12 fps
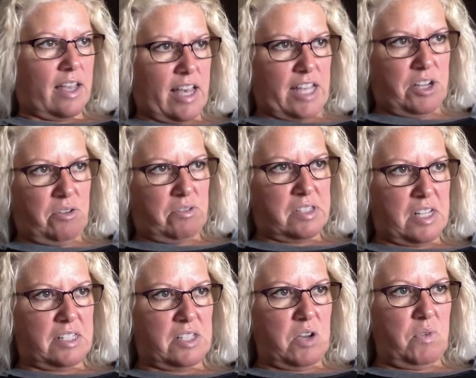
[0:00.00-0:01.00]
I notice that
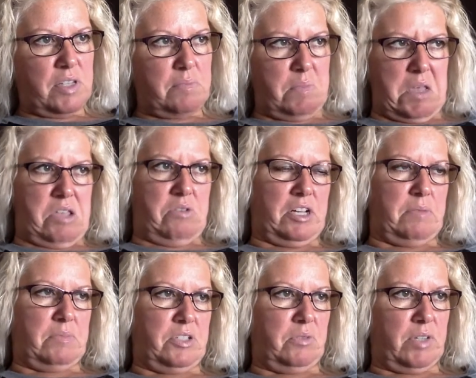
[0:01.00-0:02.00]
it's always me you come
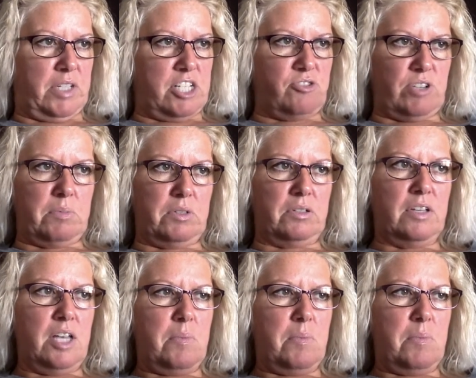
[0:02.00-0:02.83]
to when in trouble,